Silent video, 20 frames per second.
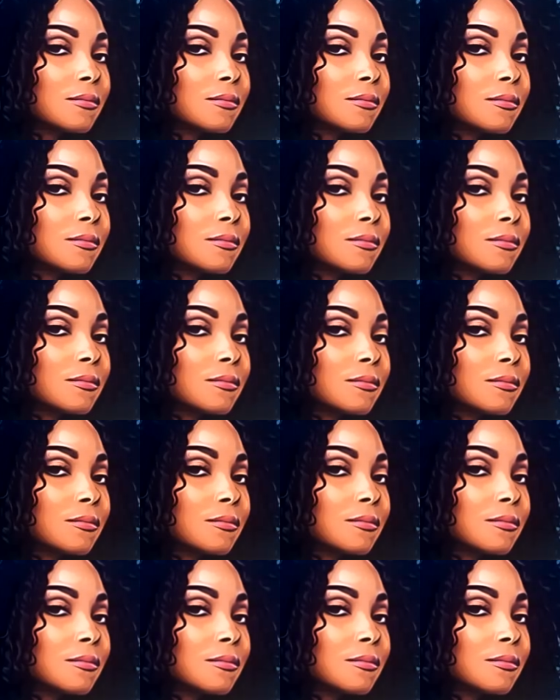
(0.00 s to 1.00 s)
just
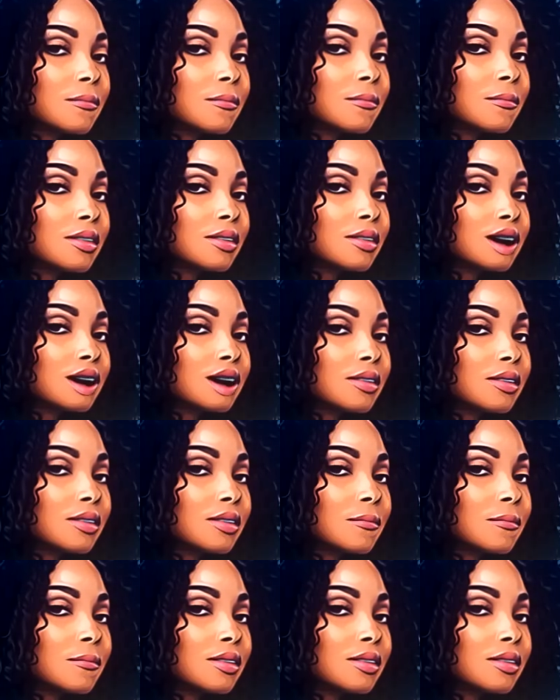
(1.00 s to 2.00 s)
kidding. I'm just
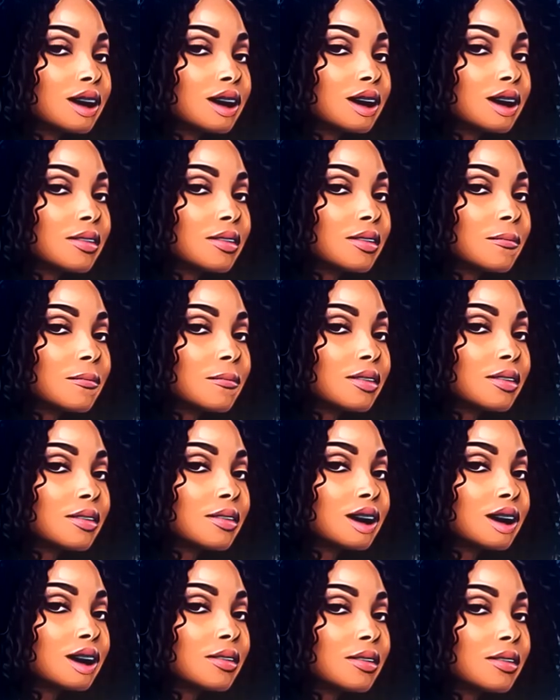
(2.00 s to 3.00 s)
kidding, y'all. It was
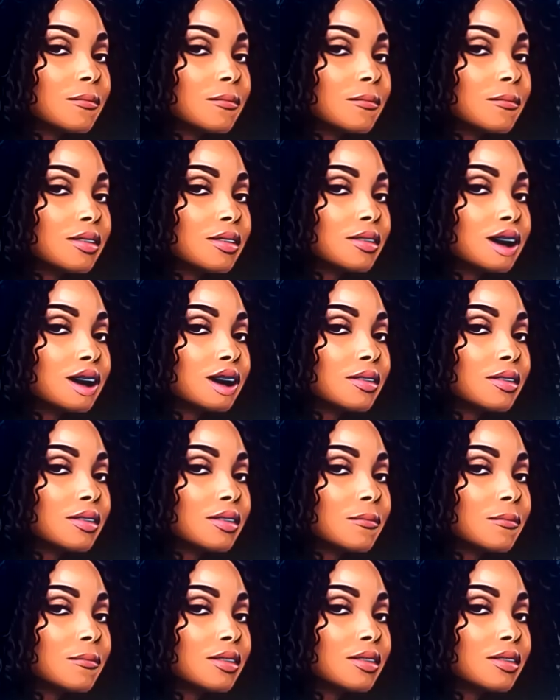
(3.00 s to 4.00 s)
the outlets. I
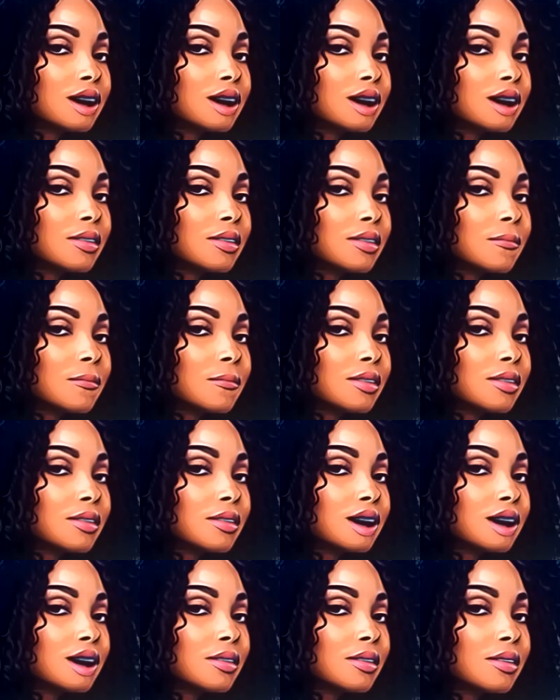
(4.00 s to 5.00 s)
mean, I think, honey, I
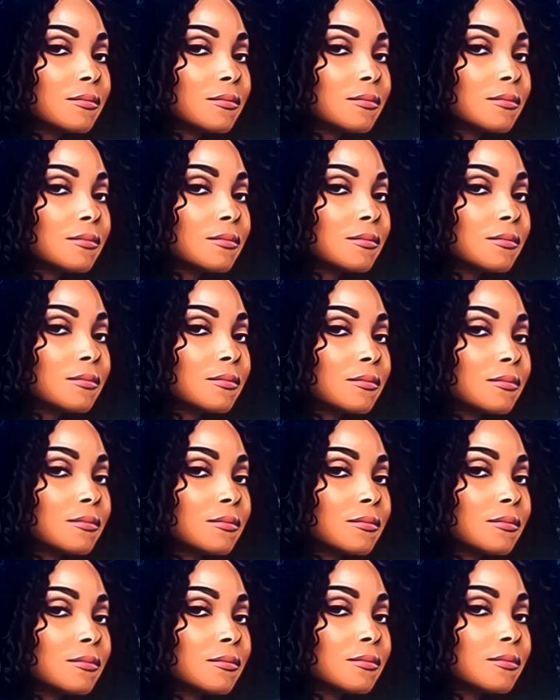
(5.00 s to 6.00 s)
don't know if it was real or
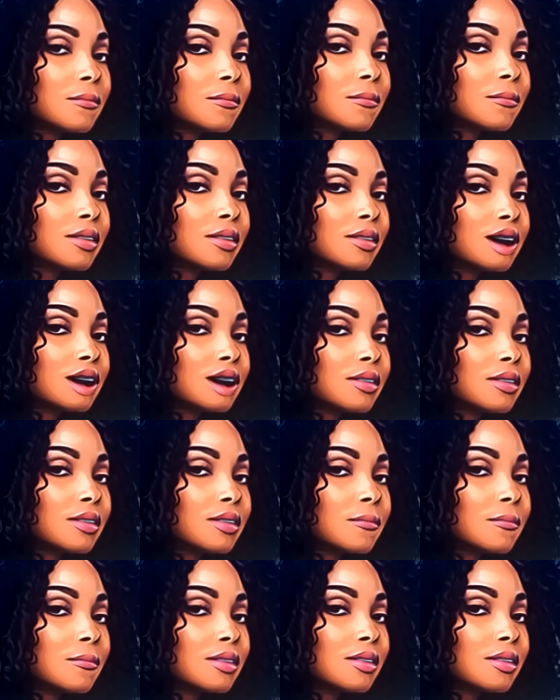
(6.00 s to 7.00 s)
not, but something was
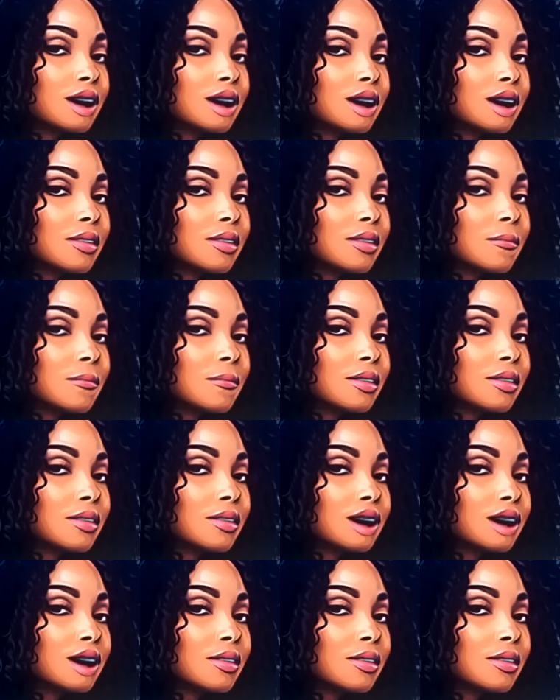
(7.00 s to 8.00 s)
going on with it.
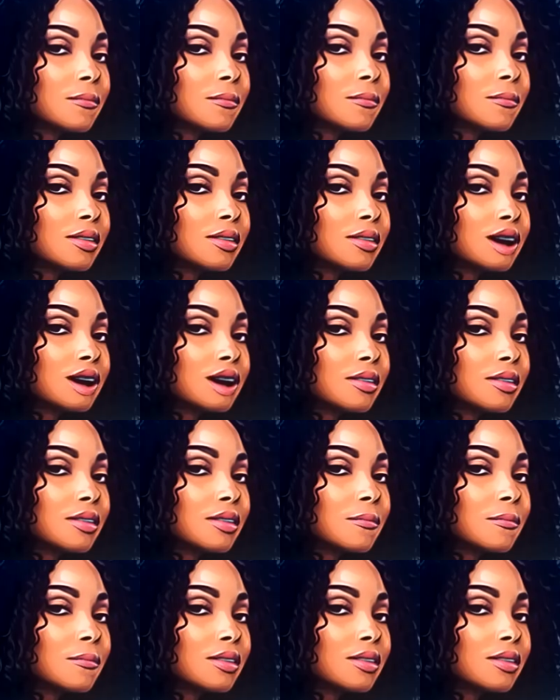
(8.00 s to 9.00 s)
So all the ladies
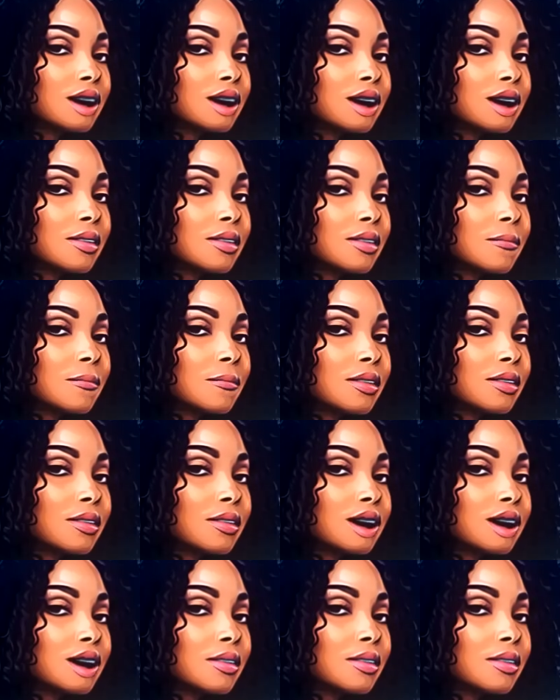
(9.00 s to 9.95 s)
are meeting down in the lobby.